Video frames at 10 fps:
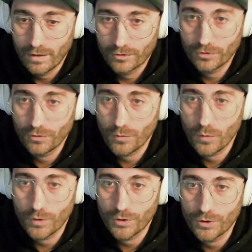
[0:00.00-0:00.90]

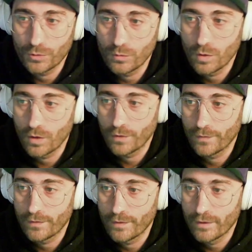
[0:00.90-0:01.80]
So you
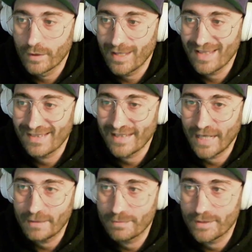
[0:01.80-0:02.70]
won't
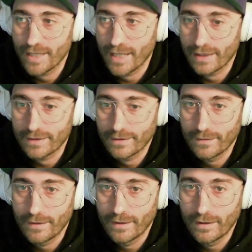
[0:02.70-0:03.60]
escape that.
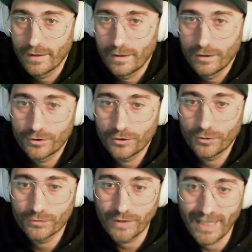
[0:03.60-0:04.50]

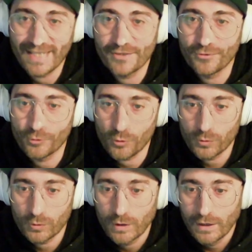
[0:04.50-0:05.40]
So it's
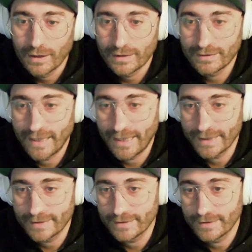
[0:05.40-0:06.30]
true
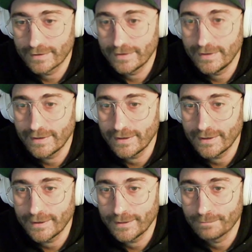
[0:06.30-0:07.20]
that
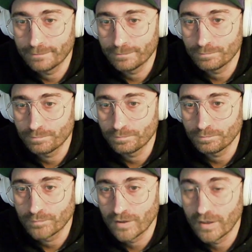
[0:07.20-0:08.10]
the
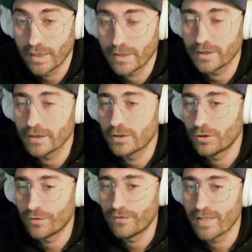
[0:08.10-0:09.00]
learning
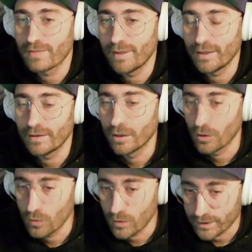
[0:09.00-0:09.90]
curve has been
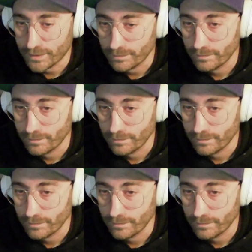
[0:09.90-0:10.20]
lowered.